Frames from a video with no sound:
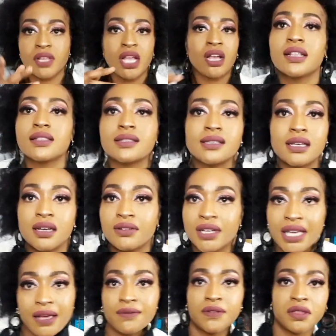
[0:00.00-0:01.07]
I didn't see her
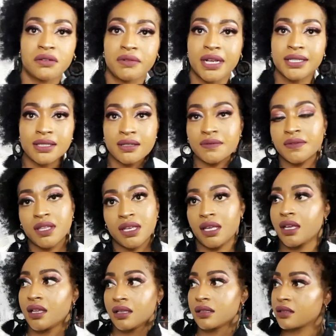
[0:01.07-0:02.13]
again for the rest of
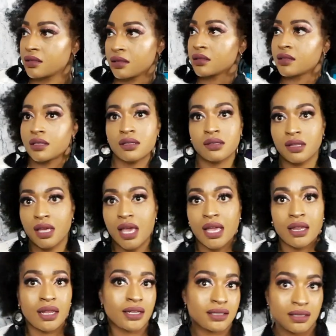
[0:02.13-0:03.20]
the stay,
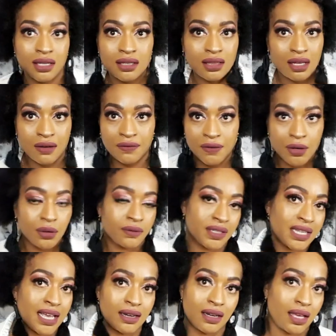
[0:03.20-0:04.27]
and I stayed there for over
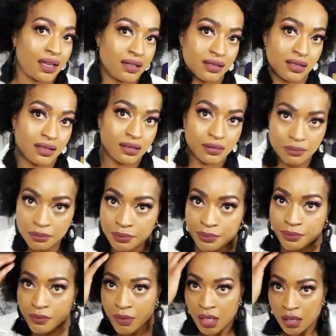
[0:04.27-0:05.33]
10 days.
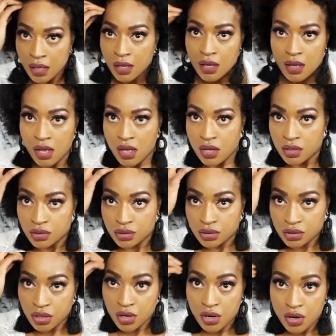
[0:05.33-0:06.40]

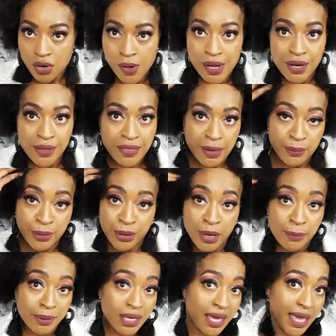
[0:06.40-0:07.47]
So they would
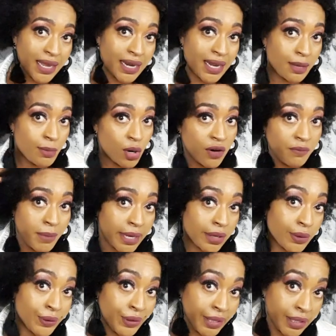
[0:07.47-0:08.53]
not be getting any more of my
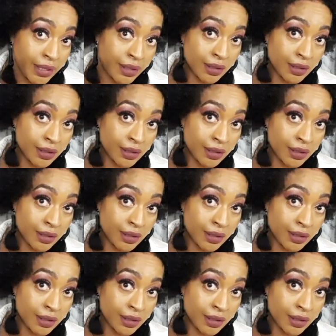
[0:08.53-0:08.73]
coin.